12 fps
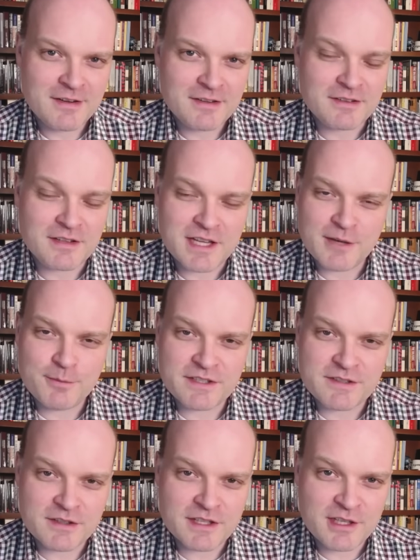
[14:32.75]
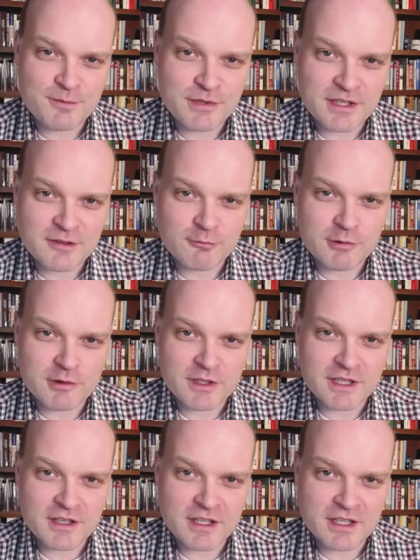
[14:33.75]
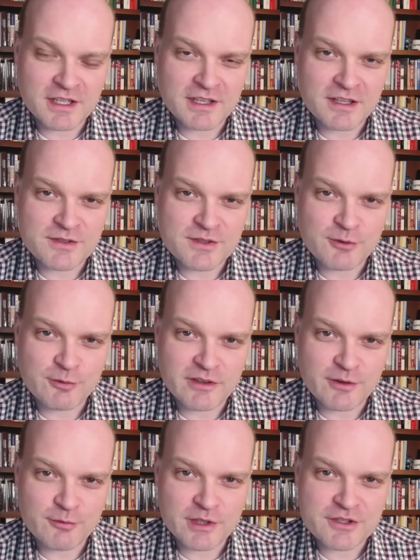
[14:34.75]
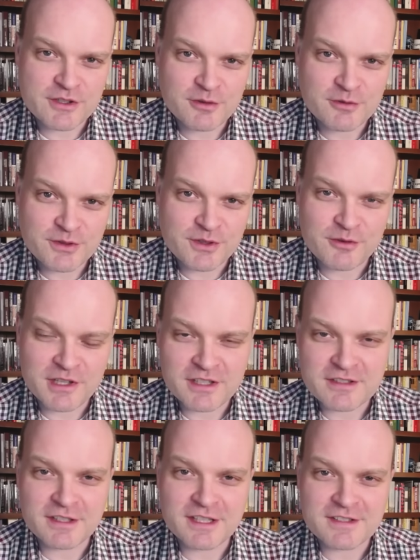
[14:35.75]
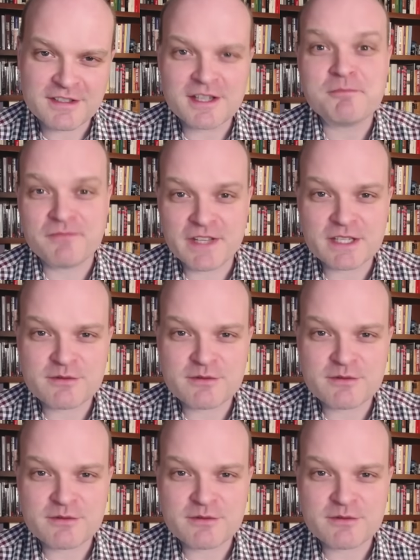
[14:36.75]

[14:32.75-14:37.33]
So the campaign is going to keep on rolling on, and so will the Writ Show. So until next time, thanks for